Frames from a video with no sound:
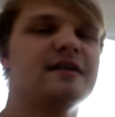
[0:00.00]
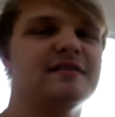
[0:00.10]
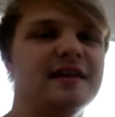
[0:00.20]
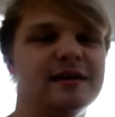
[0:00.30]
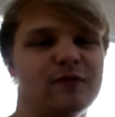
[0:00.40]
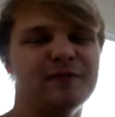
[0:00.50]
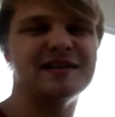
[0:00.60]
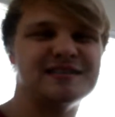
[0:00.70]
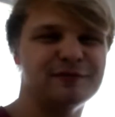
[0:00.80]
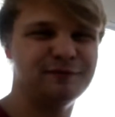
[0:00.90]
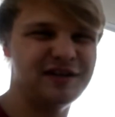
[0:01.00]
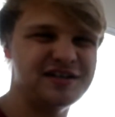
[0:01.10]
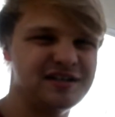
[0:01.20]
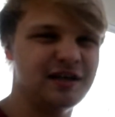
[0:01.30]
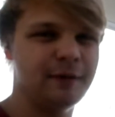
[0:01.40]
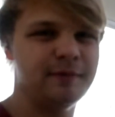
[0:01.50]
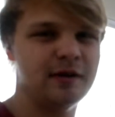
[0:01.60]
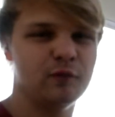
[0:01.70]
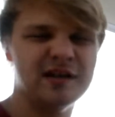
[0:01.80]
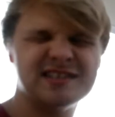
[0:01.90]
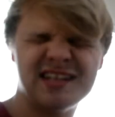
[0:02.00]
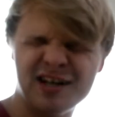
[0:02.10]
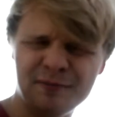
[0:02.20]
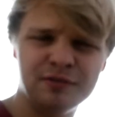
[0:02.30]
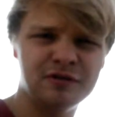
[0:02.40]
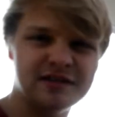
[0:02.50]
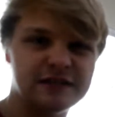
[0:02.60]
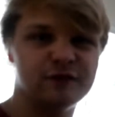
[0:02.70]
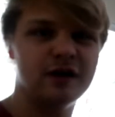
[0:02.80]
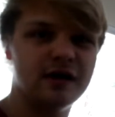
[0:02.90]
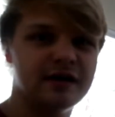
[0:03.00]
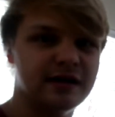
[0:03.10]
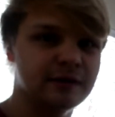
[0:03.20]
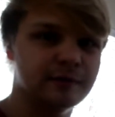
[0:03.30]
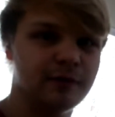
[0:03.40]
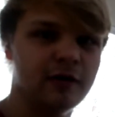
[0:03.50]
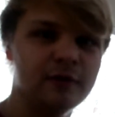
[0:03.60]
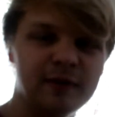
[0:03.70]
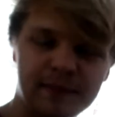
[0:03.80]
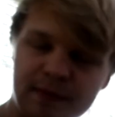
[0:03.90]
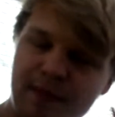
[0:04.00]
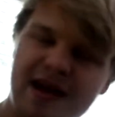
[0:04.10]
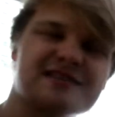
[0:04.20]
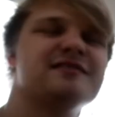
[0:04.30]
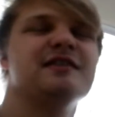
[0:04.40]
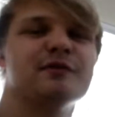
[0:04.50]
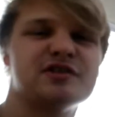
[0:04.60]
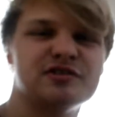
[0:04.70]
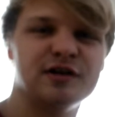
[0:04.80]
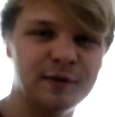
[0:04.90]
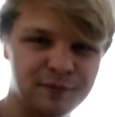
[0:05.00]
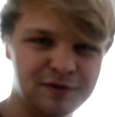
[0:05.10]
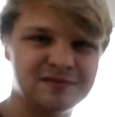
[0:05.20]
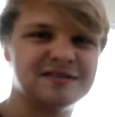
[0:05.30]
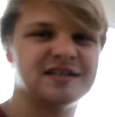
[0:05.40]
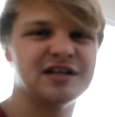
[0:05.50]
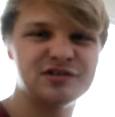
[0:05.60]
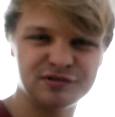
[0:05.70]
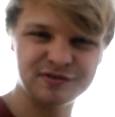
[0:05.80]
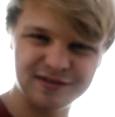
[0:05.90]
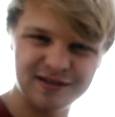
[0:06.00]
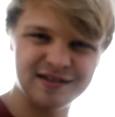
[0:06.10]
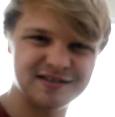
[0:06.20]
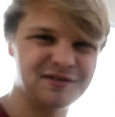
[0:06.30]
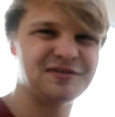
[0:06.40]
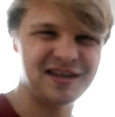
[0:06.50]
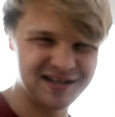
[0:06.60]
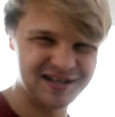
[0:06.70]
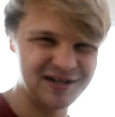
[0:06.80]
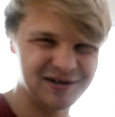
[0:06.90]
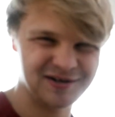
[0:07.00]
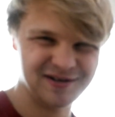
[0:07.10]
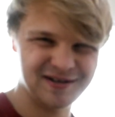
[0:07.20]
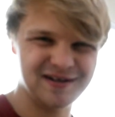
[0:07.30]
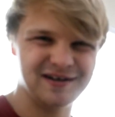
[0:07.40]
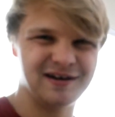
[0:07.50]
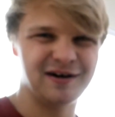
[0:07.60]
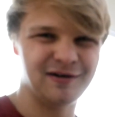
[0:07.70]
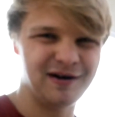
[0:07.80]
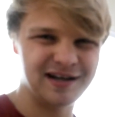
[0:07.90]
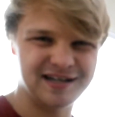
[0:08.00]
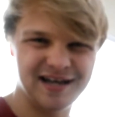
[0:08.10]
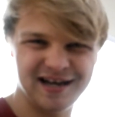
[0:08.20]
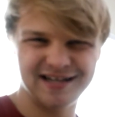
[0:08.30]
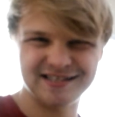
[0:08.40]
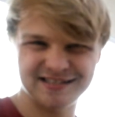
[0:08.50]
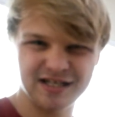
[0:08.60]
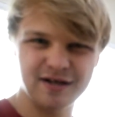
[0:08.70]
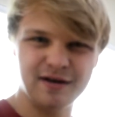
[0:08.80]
Thank you for being so patient. Once I upload this vlog, it will probably be back to the original upload schedule. So thank you. Alrighty, guys.